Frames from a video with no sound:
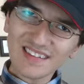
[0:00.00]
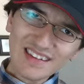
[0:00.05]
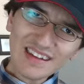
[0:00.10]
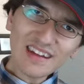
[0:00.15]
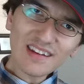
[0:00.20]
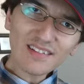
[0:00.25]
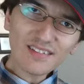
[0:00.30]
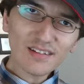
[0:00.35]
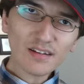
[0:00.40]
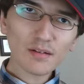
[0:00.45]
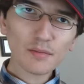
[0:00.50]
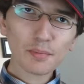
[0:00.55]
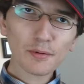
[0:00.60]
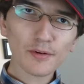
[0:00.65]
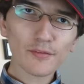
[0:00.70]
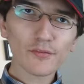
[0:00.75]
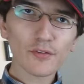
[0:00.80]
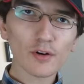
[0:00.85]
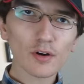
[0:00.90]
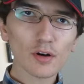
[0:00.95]
decent
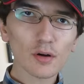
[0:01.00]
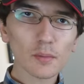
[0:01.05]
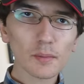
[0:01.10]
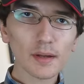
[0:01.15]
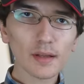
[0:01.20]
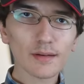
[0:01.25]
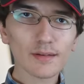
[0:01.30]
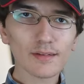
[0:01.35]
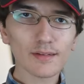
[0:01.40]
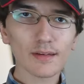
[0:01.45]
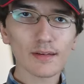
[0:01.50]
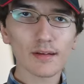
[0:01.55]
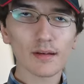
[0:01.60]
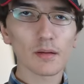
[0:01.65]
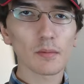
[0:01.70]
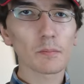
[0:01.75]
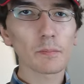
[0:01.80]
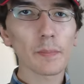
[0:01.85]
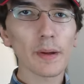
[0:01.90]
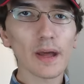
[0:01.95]
performance,
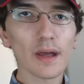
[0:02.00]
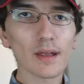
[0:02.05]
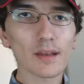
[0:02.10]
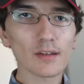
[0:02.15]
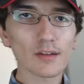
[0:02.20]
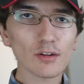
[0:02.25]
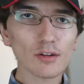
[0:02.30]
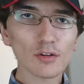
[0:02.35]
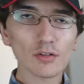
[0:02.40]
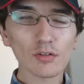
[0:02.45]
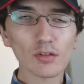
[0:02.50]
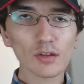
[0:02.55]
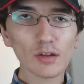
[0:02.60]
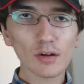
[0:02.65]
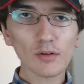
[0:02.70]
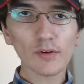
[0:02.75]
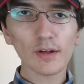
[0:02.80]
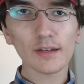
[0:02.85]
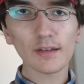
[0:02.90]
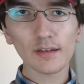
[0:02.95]
but you
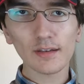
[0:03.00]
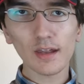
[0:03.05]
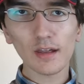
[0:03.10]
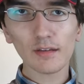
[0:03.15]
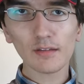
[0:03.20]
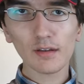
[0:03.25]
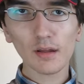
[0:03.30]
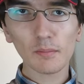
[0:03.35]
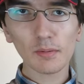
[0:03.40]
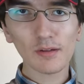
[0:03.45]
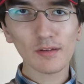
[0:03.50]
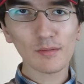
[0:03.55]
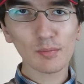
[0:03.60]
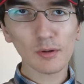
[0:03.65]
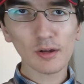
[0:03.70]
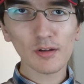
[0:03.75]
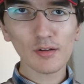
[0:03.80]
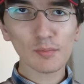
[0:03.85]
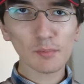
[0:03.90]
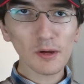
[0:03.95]
still want the desktop
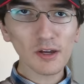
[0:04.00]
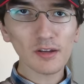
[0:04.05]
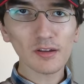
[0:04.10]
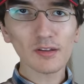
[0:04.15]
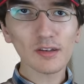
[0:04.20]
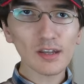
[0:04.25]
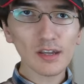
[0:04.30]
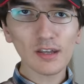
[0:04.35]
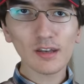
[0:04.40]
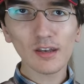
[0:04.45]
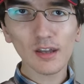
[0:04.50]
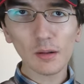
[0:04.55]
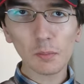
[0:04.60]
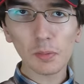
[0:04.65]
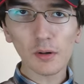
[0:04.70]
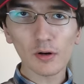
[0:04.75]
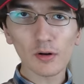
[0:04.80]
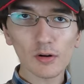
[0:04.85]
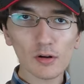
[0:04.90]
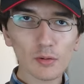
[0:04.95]
experience, but you need
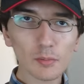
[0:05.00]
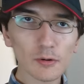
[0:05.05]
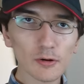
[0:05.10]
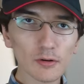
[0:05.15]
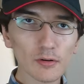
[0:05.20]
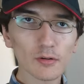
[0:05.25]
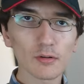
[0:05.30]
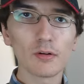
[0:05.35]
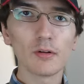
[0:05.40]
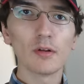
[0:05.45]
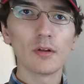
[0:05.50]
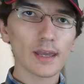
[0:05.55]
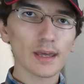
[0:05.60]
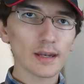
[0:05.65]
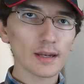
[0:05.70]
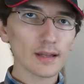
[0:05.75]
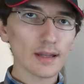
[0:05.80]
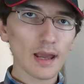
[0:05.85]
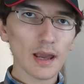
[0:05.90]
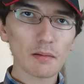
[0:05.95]
it portable,
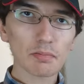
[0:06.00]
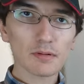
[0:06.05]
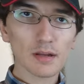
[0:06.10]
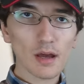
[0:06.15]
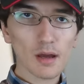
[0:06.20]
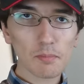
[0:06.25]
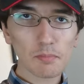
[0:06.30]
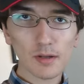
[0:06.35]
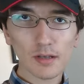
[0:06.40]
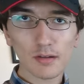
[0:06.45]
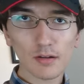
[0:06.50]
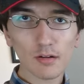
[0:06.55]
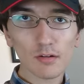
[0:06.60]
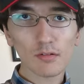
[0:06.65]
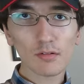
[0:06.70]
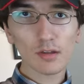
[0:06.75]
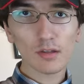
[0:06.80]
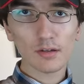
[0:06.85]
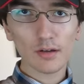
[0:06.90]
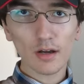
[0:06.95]
get a laptop and
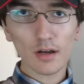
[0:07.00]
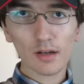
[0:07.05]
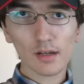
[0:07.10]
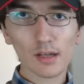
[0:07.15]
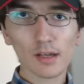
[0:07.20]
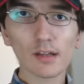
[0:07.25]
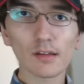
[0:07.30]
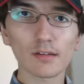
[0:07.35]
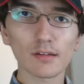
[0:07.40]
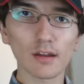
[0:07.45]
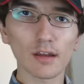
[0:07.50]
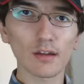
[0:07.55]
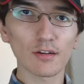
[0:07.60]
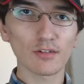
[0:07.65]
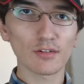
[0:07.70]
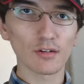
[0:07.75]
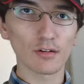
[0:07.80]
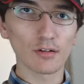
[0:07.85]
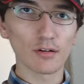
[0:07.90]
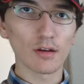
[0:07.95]
use a docking
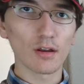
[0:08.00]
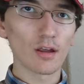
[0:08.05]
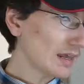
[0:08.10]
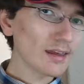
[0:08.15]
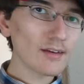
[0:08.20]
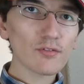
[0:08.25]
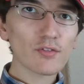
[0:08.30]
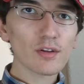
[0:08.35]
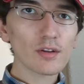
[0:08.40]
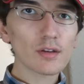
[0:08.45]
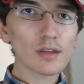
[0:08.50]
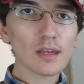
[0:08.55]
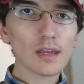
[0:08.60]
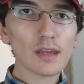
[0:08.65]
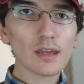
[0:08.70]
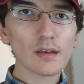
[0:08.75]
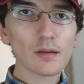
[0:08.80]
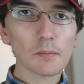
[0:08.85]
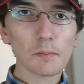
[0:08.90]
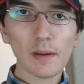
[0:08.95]
station. If you
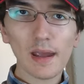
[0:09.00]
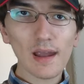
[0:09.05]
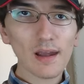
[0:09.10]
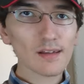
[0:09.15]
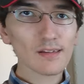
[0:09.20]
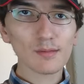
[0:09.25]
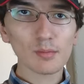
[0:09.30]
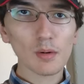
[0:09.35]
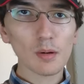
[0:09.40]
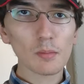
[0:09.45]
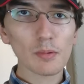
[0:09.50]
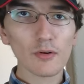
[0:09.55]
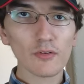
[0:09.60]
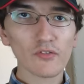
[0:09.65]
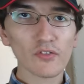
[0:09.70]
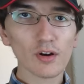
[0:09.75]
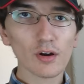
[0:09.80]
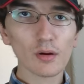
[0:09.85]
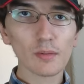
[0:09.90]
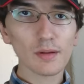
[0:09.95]
need maximum
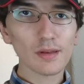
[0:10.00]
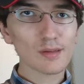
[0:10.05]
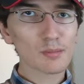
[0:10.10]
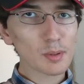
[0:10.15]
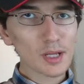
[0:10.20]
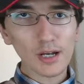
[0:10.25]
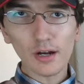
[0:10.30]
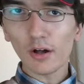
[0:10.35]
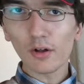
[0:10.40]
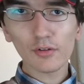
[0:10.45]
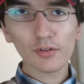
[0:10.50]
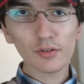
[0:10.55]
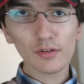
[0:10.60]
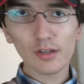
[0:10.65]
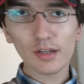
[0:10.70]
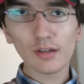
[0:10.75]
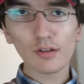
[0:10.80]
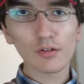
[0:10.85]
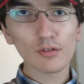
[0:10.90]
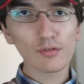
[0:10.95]
performance but
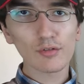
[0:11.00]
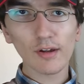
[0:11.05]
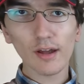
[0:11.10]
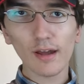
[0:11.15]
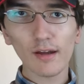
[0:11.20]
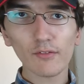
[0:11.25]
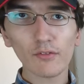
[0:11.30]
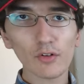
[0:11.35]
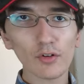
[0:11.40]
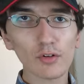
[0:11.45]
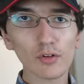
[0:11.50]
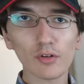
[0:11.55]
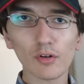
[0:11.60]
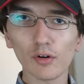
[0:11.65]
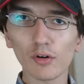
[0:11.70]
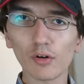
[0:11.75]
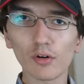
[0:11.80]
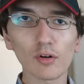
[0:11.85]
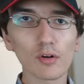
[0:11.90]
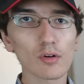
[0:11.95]
also need to
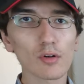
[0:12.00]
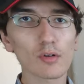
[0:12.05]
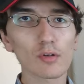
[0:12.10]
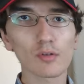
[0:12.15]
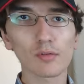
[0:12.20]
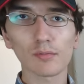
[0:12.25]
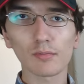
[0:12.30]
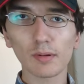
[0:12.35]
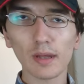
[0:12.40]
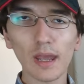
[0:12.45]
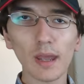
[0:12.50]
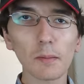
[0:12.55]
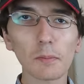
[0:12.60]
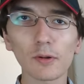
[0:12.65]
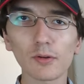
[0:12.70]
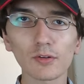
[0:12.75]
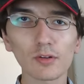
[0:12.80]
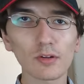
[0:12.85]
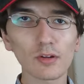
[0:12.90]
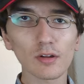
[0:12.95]
travel or be
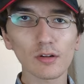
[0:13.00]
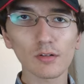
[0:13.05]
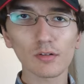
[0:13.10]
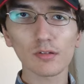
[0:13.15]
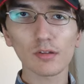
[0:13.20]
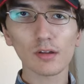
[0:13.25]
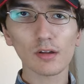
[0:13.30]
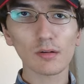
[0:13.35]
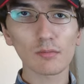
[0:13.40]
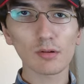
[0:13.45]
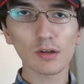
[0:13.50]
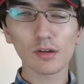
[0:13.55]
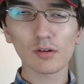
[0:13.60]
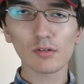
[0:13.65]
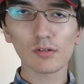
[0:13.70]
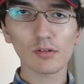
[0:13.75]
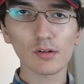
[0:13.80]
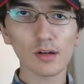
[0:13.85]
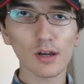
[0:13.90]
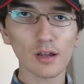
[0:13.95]
able to use the
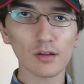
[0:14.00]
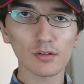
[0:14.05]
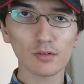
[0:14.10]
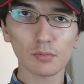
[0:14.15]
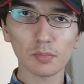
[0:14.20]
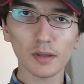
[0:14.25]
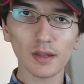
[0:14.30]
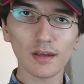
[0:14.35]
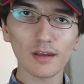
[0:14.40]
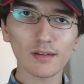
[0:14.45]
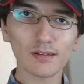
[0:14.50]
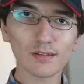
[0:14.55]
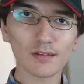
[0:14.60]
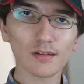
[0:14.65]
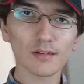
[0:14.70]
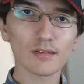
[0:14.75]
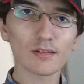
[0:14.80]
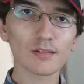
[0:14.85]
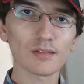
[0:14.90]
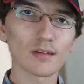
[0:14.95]
computer in other
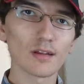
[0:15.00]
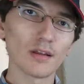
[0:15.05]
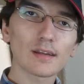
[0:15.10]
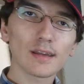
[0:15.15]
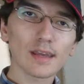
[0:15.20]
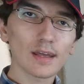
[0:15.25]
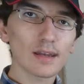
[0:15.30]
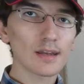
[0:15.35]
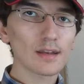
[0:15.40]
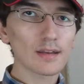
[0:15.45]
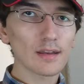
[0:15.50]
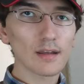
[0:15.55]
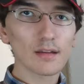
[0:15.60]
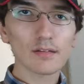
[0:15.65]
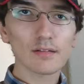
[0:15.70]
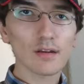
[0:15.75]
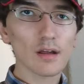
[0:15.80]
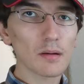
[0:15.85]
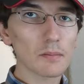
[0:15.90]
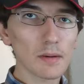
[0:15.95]
places, get a
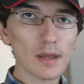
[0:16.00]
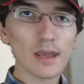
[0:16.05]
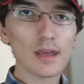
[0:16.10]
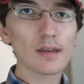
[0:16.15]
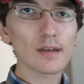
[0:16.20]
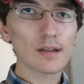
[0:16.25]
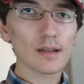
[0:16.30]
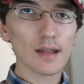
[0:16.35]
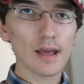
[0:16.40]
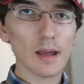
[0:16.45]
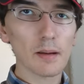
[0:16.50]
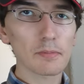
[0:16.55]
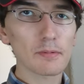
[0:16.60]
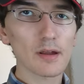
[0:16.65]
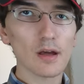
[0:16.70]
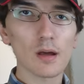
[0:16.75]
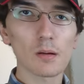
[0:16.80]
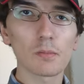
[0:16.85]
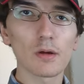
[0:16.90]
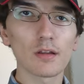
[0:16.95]
desktop and a
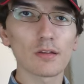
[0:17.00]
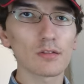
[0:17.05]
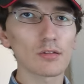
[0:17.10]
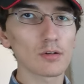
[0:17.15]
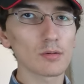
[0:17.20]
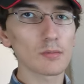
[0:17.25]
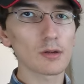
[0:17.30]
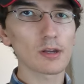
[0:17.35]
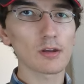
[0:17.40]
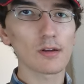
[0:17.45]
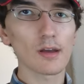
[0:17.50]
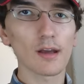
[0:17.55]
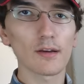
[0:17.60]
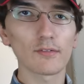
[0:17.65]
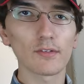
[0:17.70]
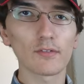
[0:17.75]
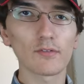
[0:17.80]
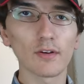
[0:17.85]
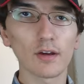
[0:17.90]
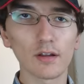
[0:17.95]
laptop, assuming you
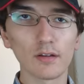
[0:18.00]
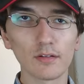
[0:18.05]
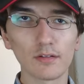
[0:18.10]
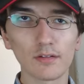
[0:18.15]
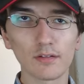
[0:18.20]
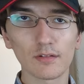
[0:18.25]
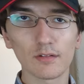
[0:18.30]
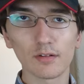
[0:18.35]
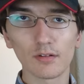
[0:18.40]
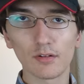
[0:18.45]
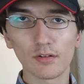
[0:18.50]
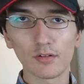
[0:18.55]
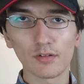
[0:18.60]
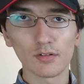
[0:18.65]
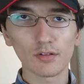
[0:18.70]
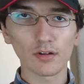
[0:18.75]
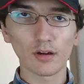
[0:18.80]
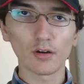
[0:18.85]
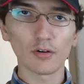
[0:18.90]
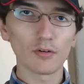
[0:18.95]
have the funds to do
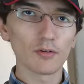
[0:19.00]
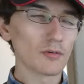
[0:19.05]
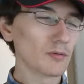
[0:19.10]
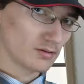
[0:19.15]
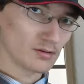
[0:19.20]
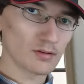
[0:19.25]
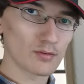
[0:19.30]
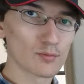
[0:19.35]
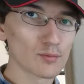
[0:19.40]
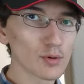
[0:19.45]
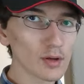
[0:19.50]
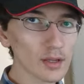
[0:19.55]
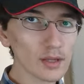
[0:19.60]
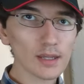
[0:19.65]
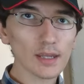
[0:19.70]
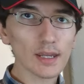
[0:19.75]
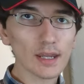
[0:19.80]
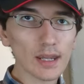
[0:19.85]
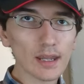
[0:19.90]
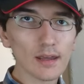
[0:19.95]
so. There
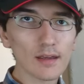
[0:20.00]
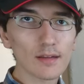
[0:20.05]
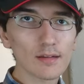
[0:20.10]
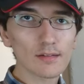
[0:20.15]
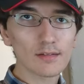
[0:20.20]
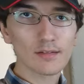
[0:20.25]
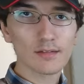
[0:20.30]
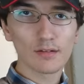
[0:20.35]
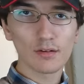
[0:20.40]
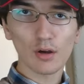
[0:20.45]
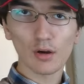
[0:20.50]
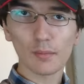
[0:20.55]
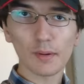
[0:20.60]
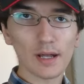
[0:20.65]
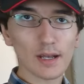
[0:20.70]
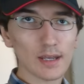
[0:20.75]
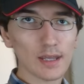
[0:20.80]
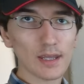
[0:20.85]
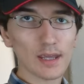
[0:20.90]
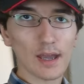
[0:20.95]
really is
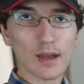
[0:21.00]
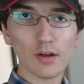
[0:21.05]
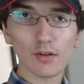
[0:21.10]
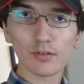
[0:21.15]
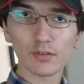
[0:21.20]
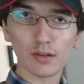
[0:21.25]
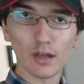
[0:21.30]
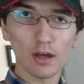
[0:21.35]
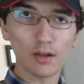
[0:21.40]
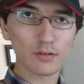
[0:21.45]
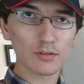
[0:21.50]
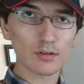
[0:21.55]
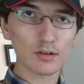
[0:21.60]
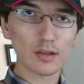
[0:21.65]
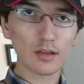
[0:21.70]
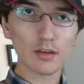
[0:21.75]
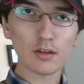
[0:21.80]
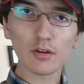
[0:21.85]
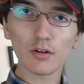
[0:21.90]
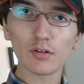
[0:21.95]
nobody else other
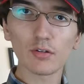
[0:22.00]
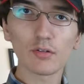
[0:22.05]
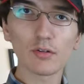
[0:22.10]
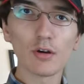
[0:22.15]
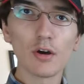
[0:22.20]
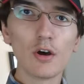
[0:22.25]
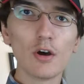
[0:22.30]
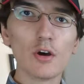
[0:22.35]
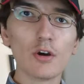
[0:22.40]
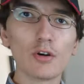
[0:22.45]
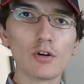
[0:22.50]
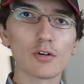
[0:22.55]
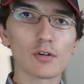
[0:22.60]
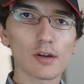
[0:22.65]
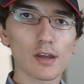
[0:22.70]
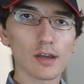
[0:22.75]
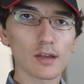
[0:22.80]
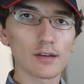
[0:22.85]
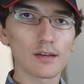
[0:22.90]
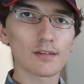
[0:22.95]
than you
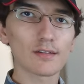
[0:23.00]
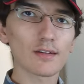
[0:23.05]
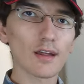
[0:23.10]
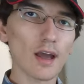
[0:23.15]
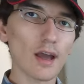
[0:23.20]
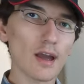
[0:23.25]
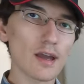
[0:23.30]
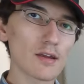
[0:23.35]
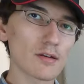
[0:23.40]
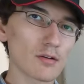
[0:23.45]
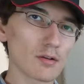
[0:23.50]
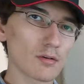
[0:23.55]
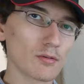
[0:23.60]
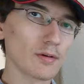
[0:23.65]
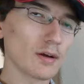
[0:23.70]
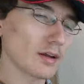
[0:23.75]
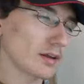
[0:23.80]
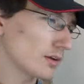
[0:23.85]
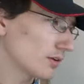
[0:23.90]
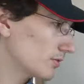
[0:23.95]
who can decide
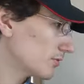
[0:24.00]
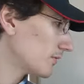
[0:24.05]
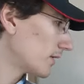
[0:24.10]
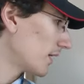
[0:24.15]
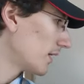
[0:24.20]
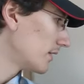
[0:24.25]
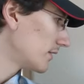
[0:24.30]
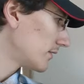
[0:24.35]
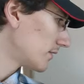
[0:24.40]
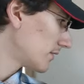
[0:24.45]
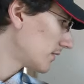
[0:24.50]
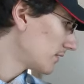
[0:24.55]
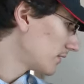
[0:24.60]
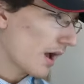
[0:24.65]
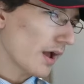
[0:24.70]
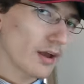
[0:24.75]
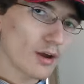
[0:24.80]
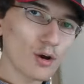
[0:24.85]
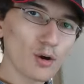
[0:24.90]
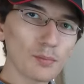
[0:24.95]
what you want.
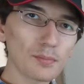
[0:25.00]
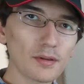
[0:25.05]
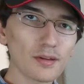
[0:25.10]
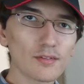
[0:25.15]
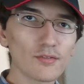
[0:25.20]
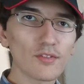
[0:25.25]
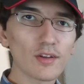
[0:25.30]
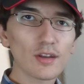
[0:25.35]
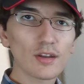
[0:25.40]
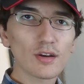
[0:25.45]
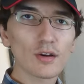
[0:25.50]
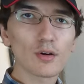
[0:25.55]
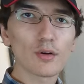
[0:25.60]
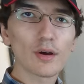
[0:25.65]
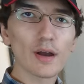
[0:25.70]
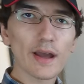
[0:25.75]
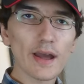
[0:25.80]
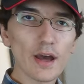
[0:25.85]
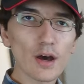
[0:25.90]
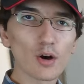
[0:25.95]
I hope this
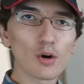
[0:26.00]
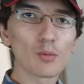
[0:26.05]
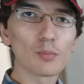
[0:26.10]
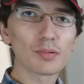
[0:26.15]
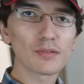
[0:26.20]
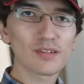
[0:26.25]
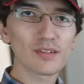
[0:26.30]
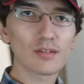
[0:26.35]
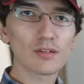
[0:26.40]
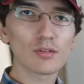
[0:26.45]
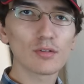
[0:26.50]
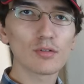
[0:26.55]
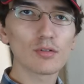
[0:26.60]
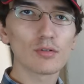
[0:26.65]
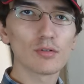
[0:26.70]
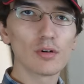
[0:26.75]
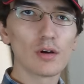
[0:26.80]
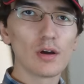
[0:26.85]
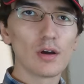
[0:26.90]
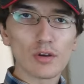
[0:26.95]
video helps
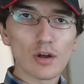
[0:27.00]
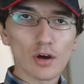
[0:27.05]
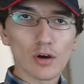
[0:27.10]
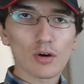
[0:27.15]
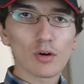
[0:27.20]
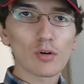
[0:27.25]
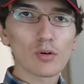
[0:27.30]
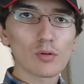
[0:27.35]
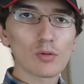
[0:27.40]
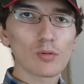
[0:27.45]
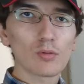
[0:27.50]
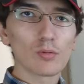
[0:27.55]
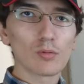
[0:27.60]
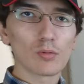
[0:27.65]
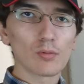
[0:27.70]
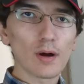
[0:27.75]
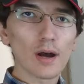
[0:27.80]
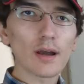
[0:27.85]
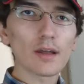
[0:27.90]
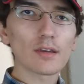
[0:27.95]
you know
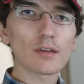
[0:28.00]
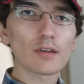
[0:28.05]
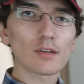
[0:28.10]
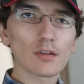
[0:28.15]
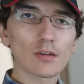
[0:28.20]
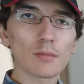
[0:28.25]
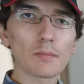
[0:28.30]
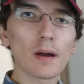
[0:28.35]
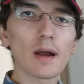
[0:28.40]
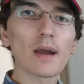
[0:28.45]
what you